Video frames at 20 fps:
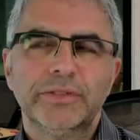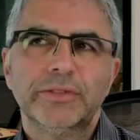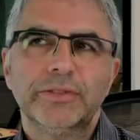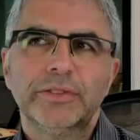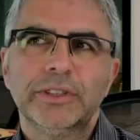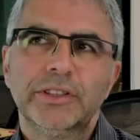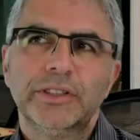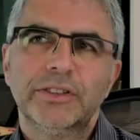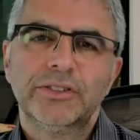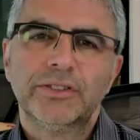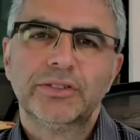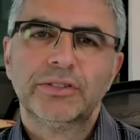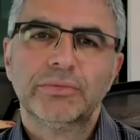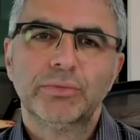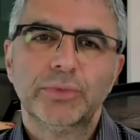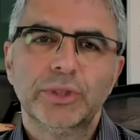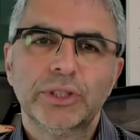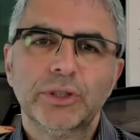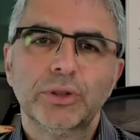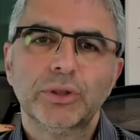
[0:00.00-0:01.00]
It's
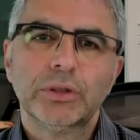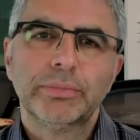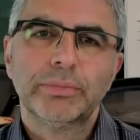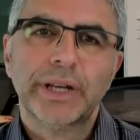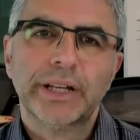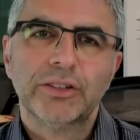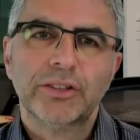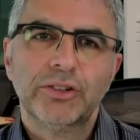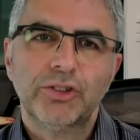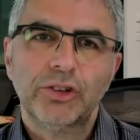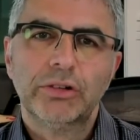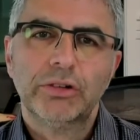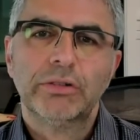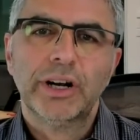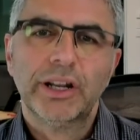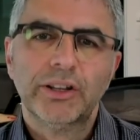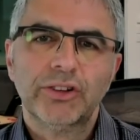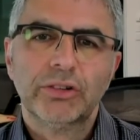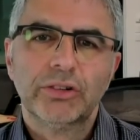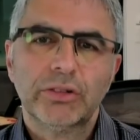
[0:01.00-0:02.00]
really all about the
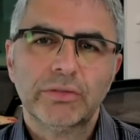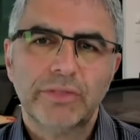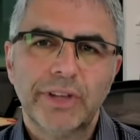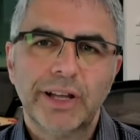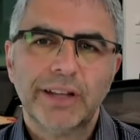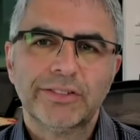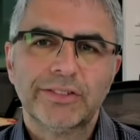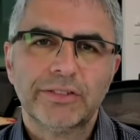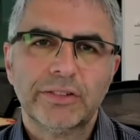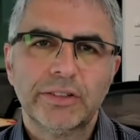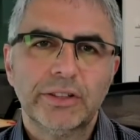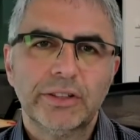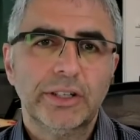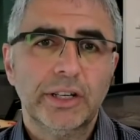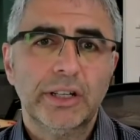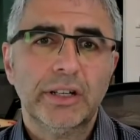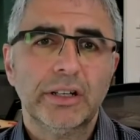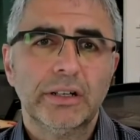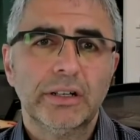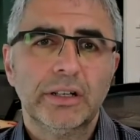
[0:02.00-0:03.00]
generation of dust in the
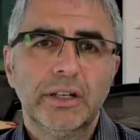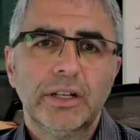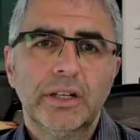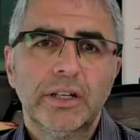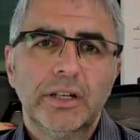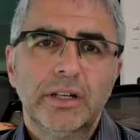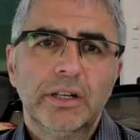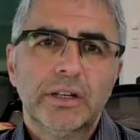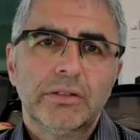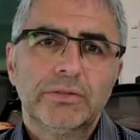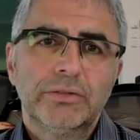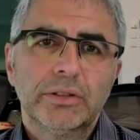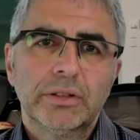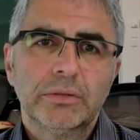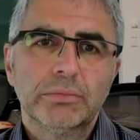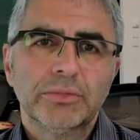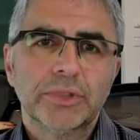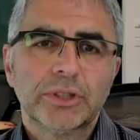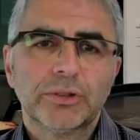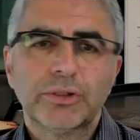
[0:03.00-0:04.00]
air
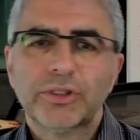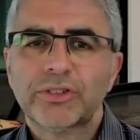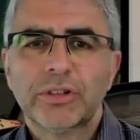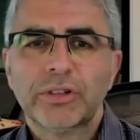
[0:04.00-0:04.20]
from the crystalline